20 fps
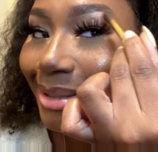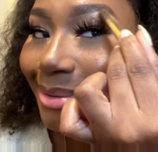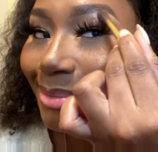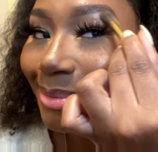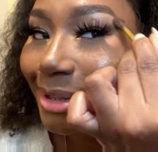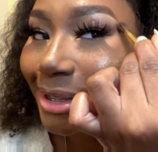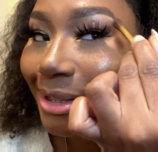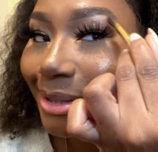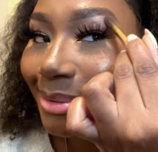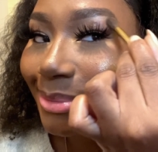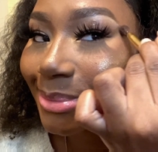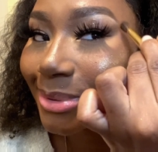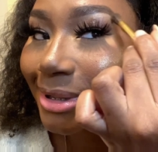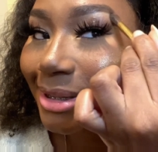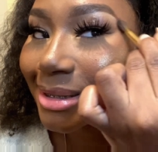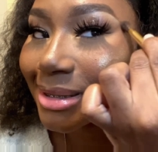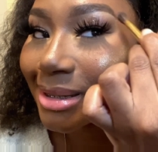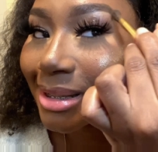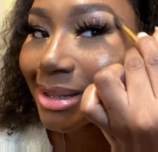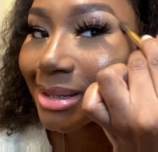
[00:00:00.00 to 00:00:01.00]
makeup
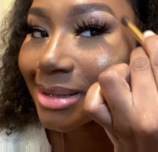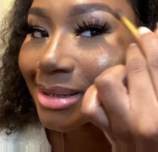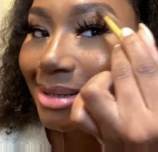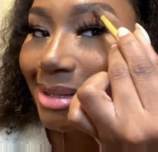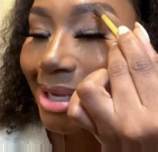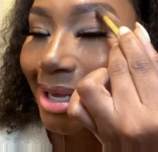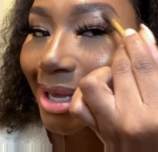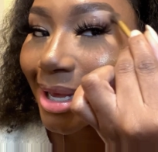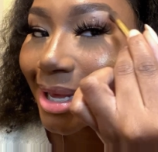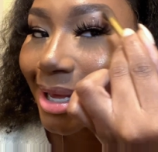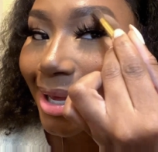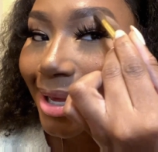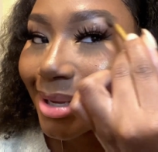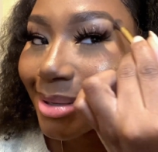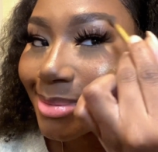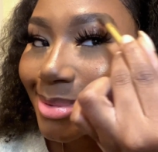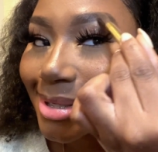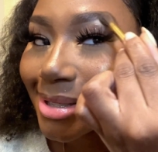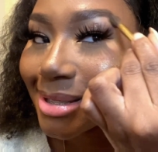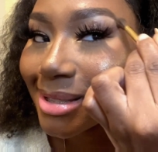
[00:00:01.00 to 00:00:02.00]
process,
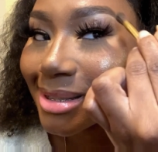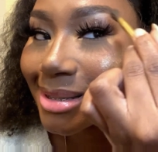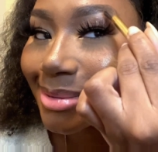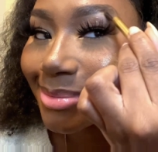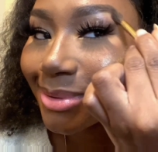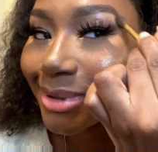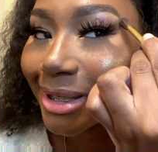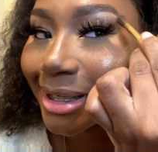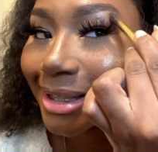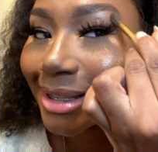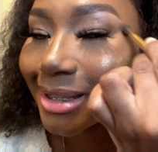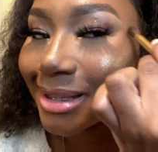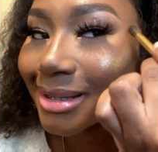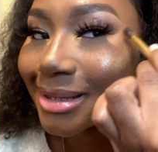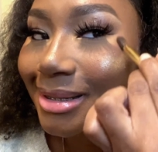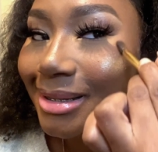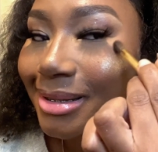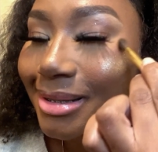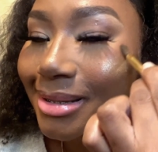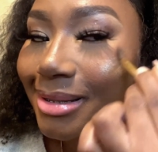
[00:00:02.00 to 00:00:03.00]
but this part
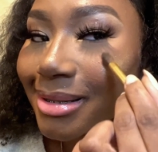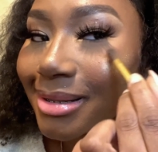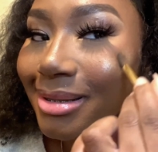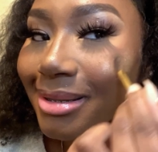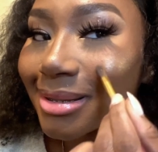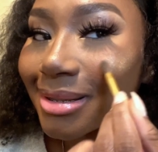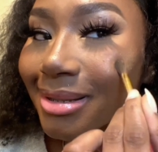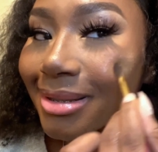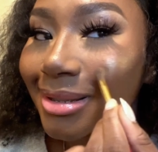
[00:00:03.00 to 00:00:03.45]
is just